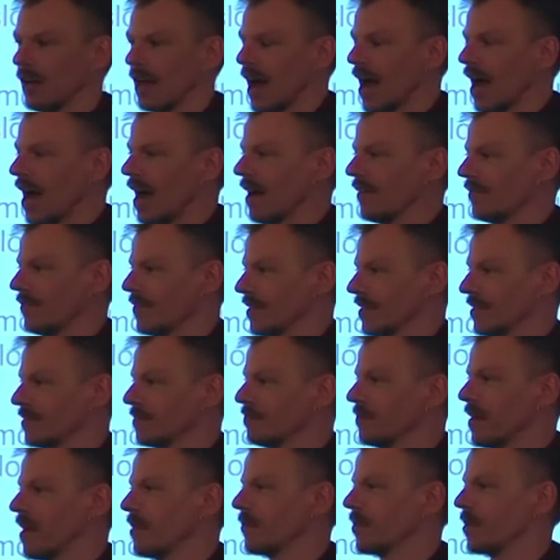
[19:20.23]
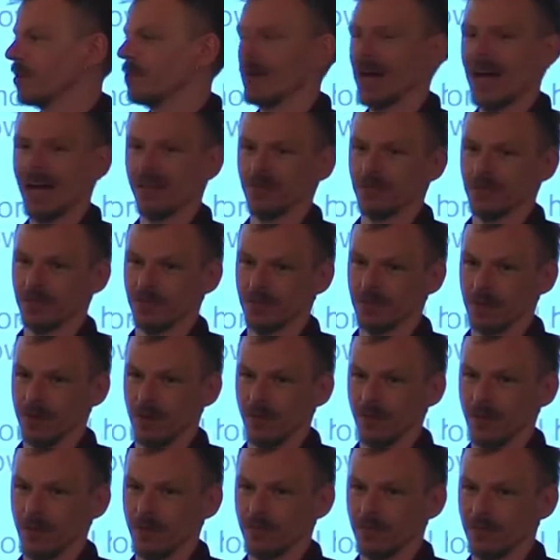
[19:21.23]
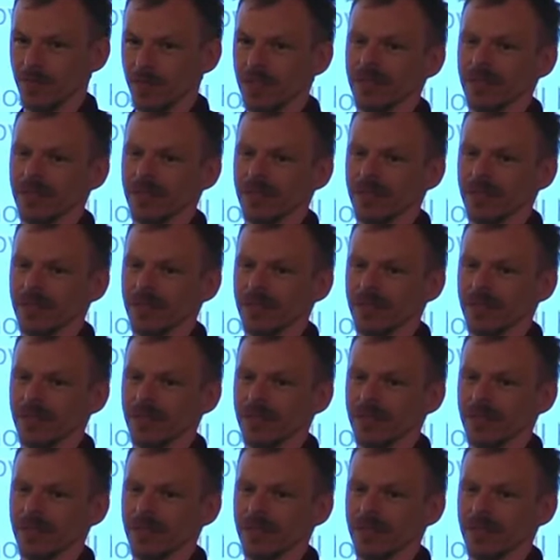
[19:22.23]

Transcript: have this memory bandwidth problem.